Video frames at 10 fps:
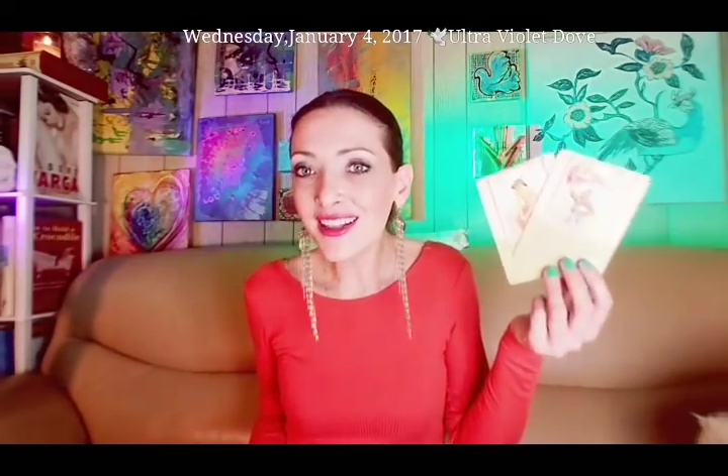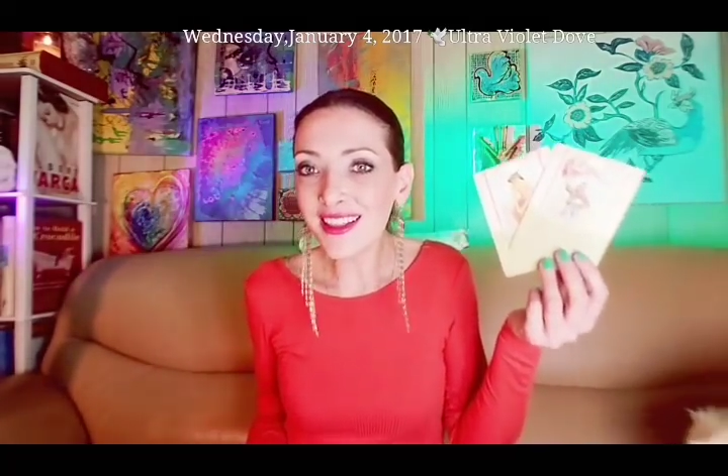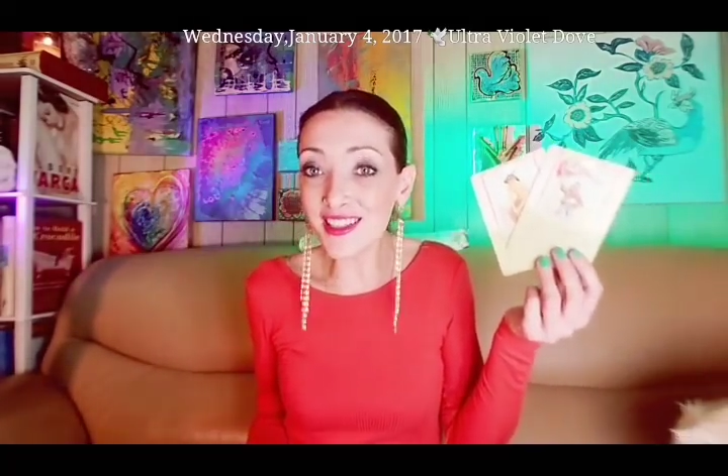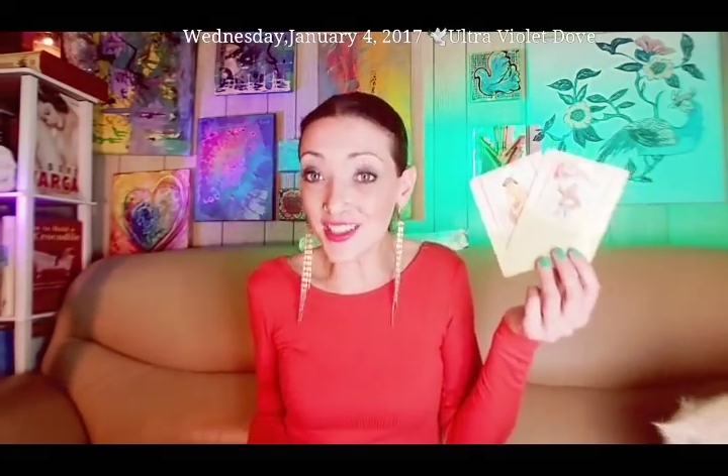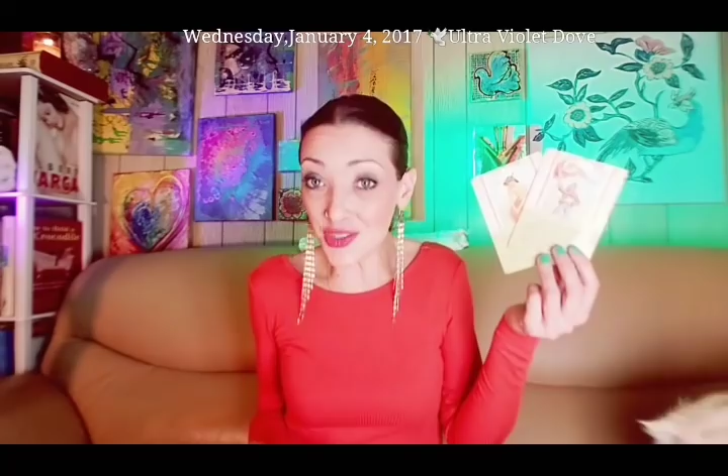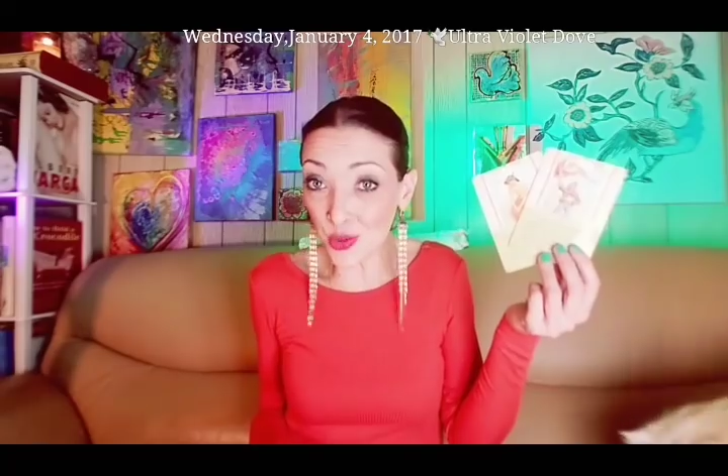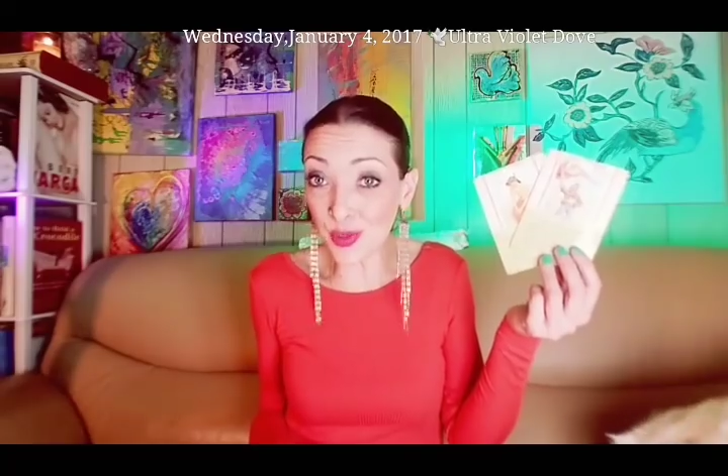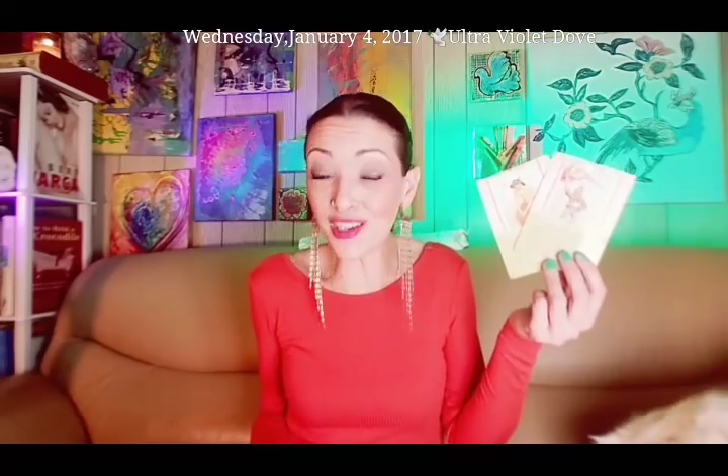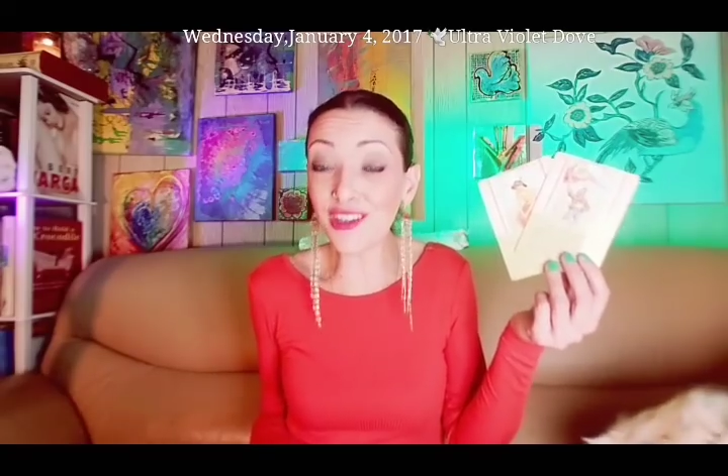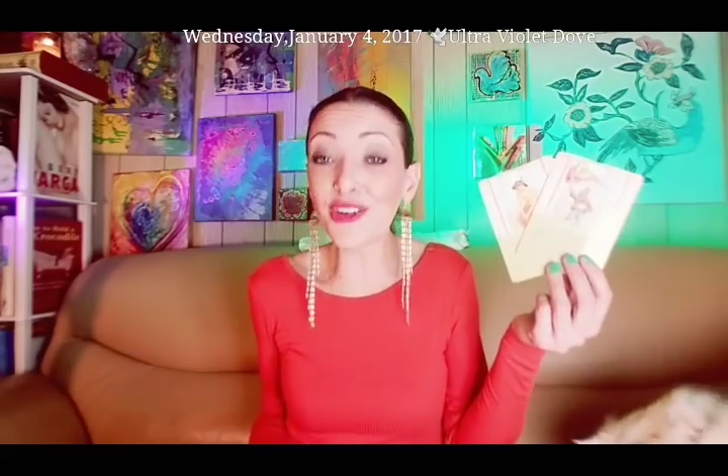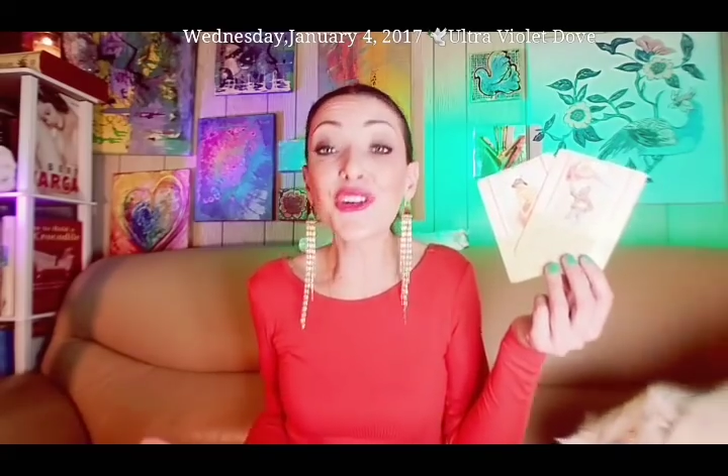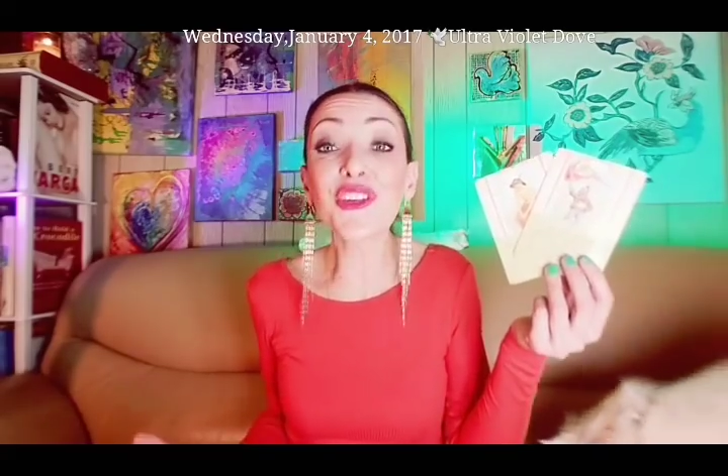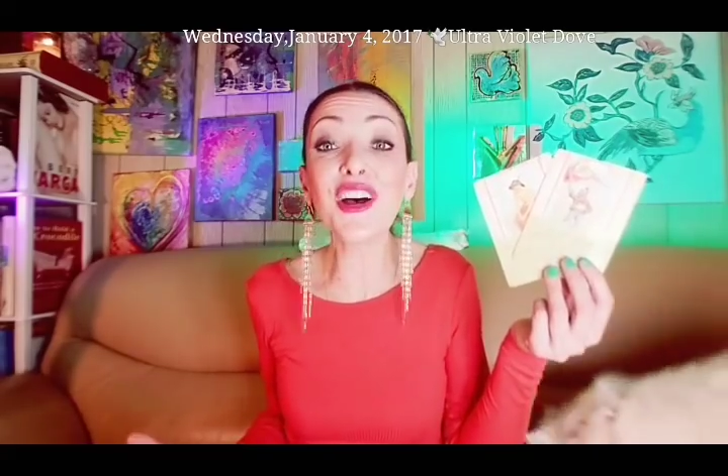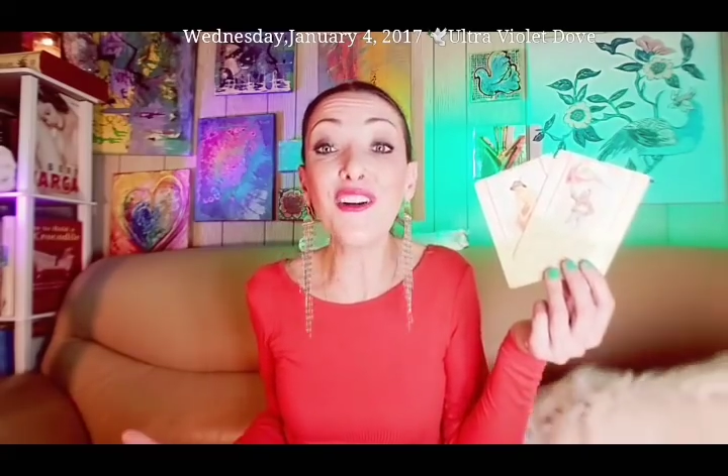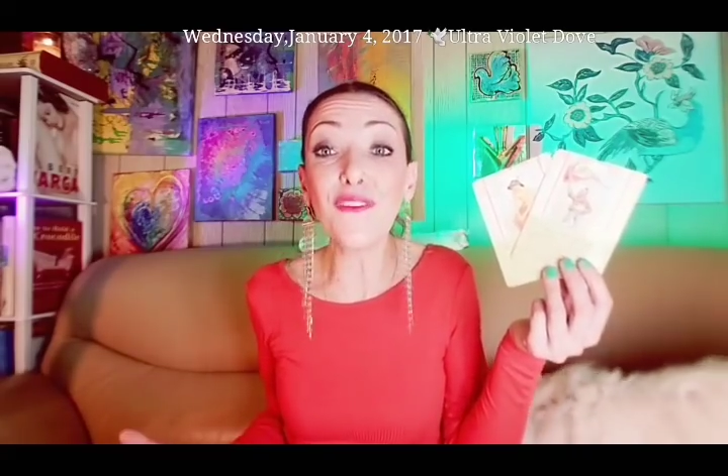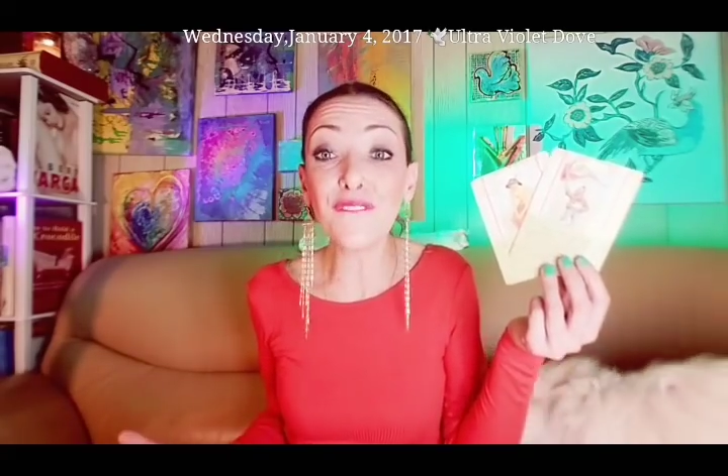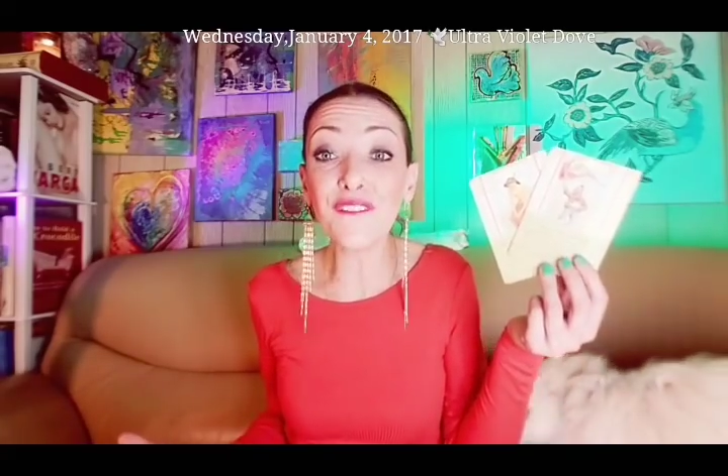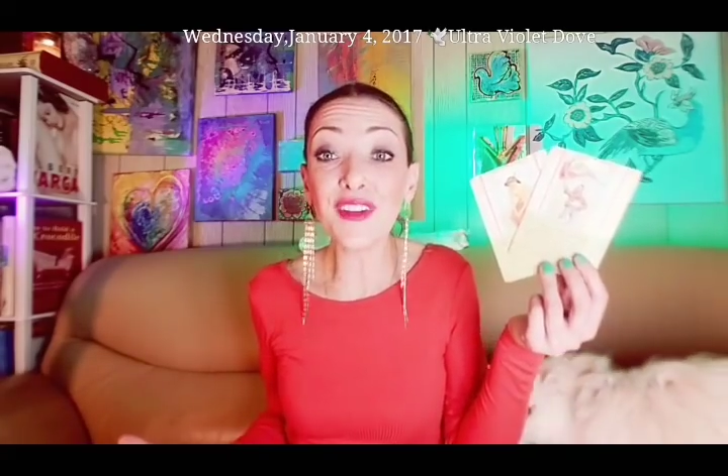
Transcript: This is you being yourself